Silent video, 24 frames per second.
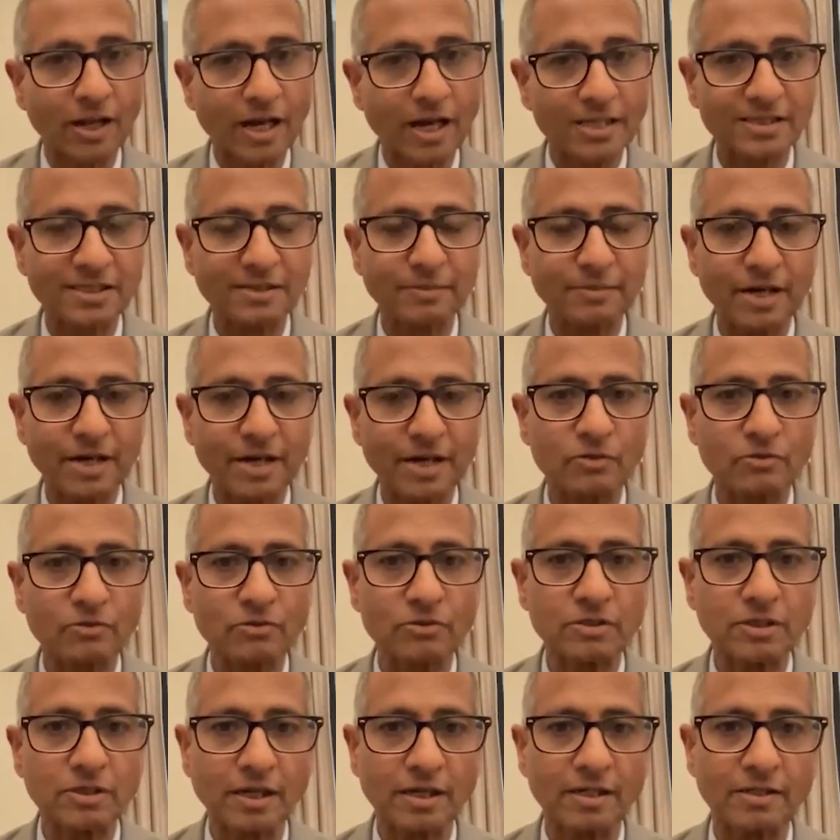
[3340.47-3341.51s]
last time
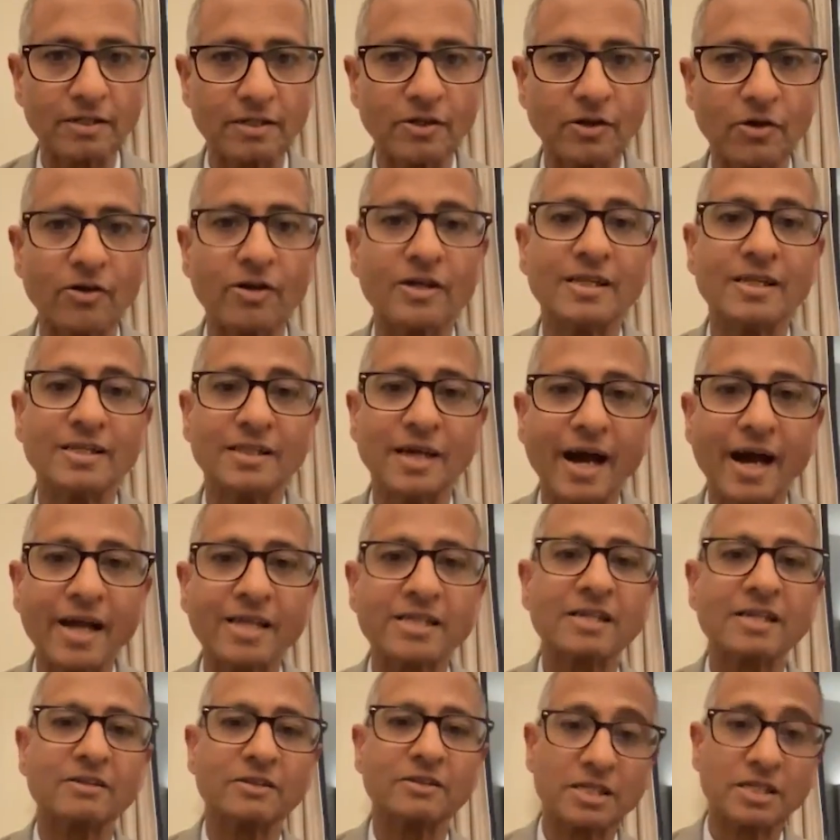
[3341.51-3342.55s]
around, the high
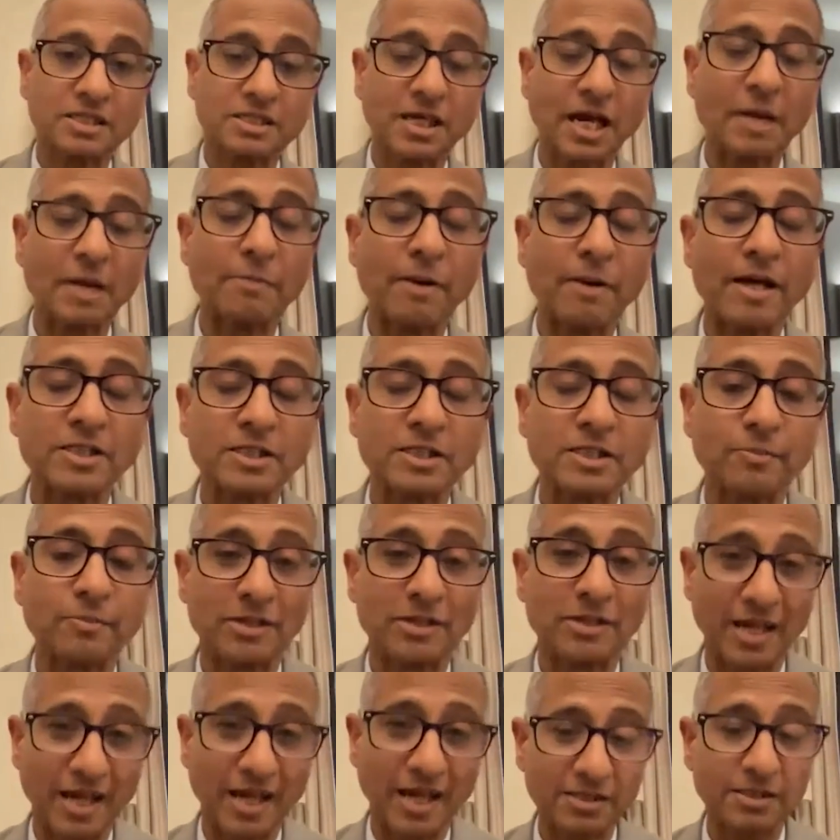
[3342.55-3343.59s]
turnout this time as opposed
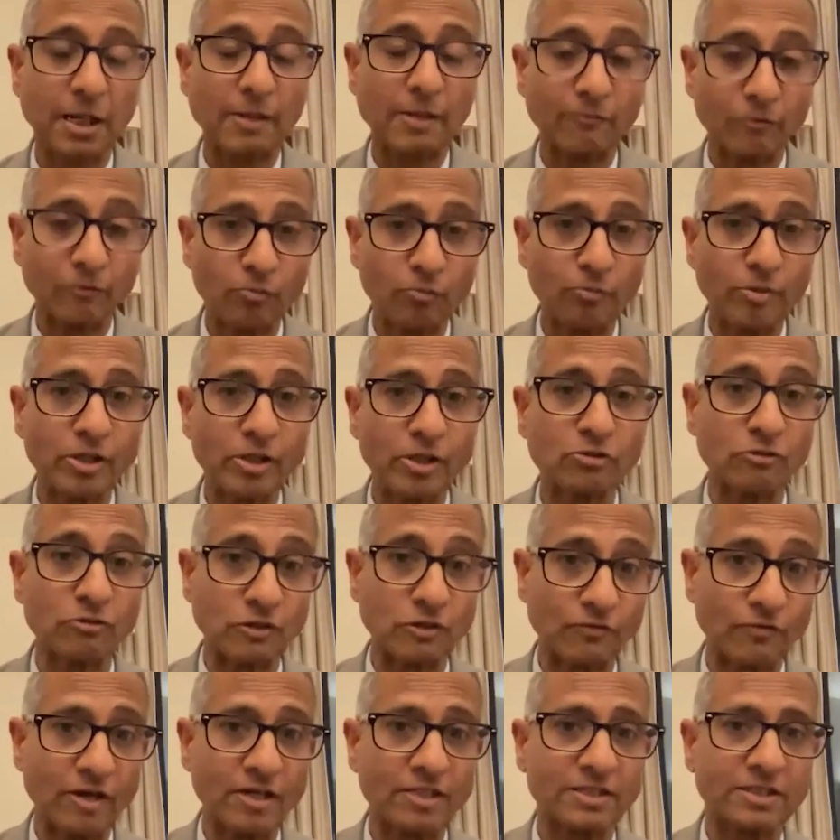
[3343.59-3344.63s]
to last time would be to
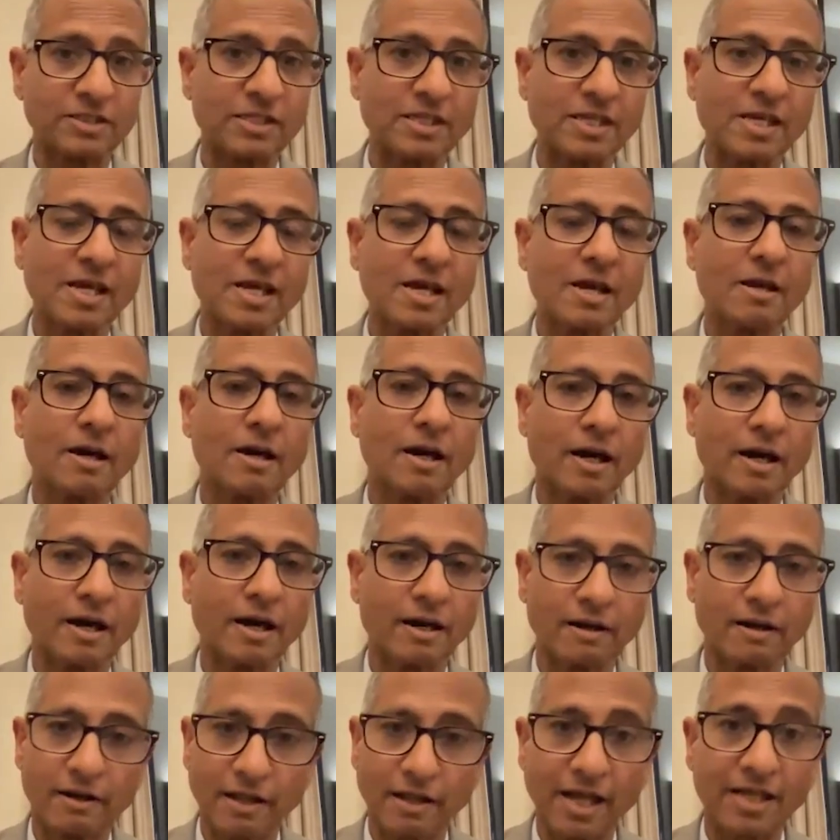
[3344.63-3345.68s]
reverse the
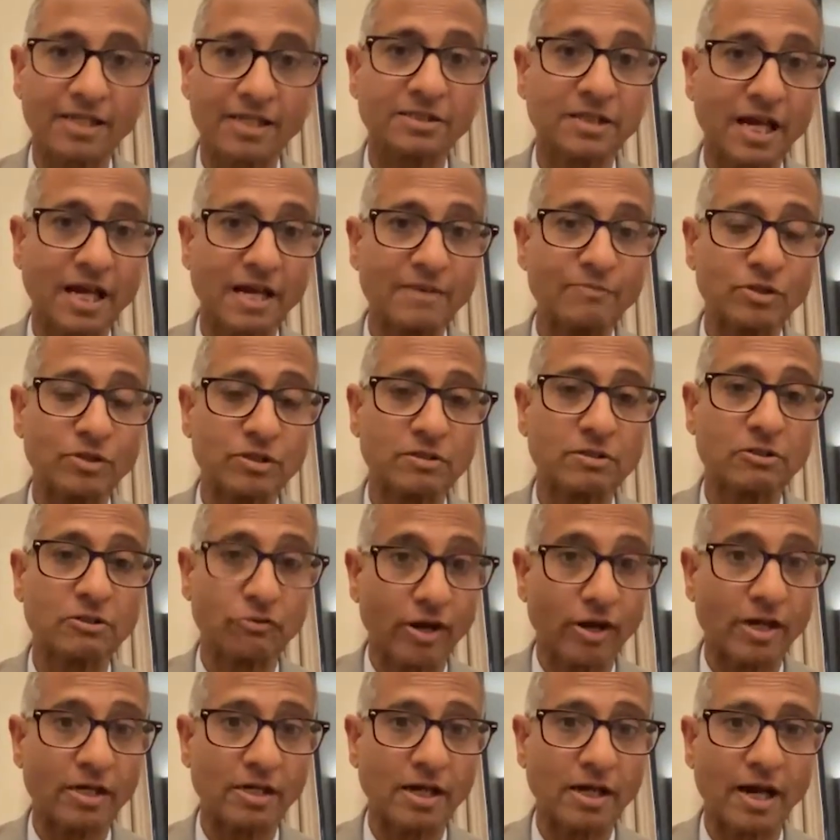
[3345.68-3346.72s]
last time's
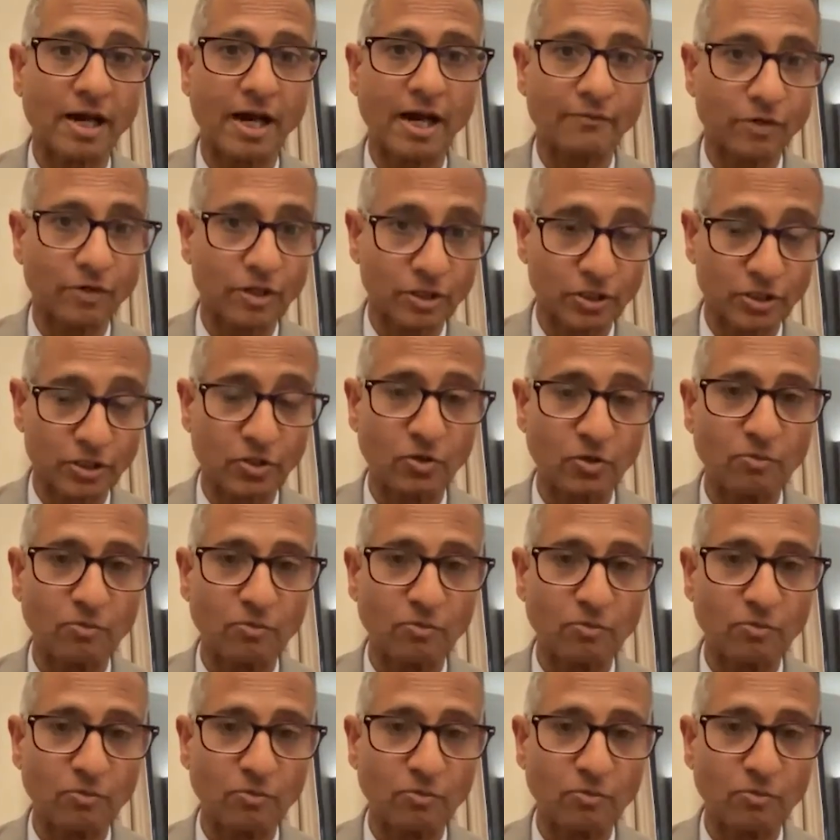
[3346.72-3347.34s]
trend, I would assume.